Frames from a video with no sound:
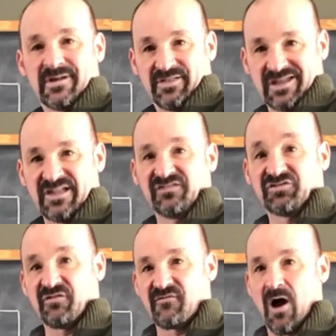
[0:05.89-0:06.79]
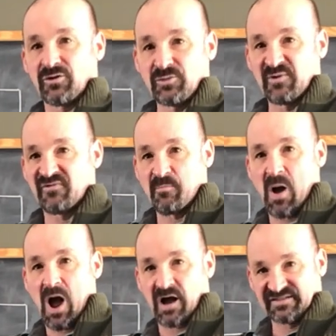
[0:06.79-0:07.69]
that gives the volume of a
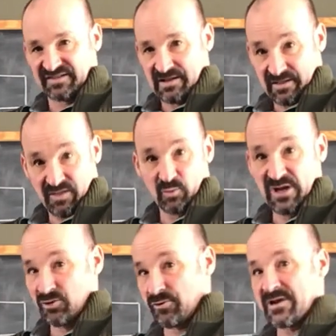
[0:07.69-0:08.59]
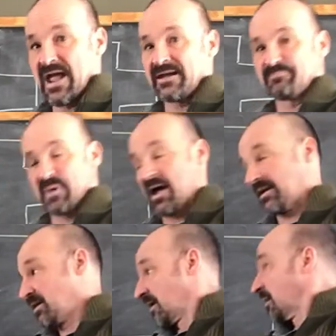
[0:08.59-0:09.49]
box that we create
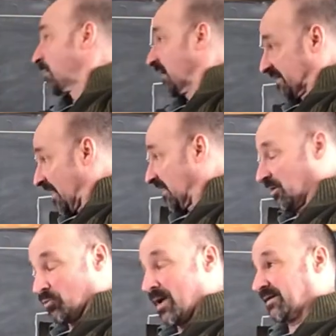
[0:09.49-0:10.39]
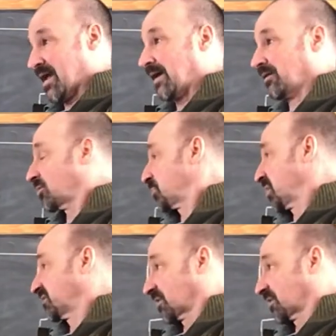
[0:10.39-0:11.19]
by taking a rectangular piece of